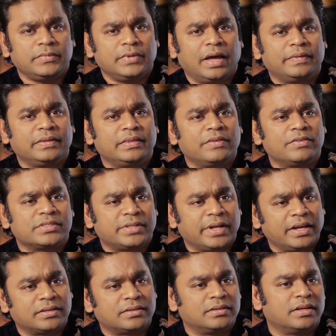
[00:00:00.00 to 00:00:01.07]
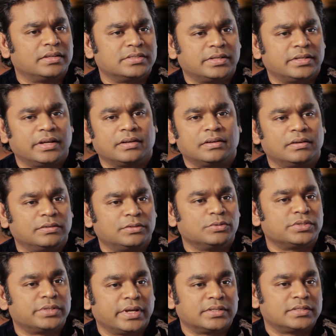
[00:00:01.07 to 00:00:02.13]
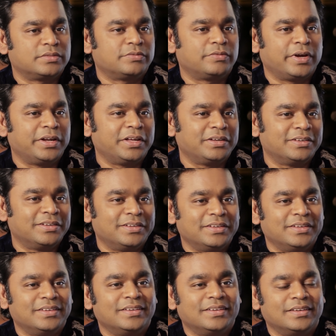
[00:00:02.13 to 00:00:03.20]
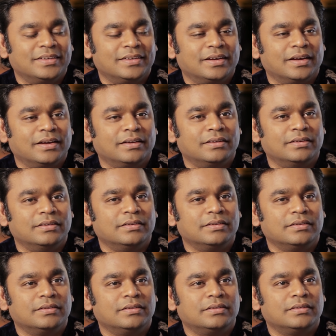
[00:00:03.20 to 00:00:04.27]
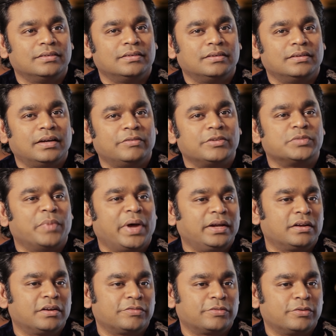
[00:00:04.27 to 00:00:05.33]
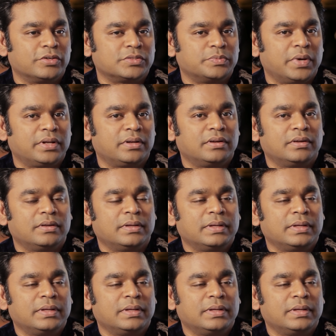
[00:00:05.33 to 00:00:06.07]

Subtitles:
I think there were two states fighting, and it was minor, of course, but,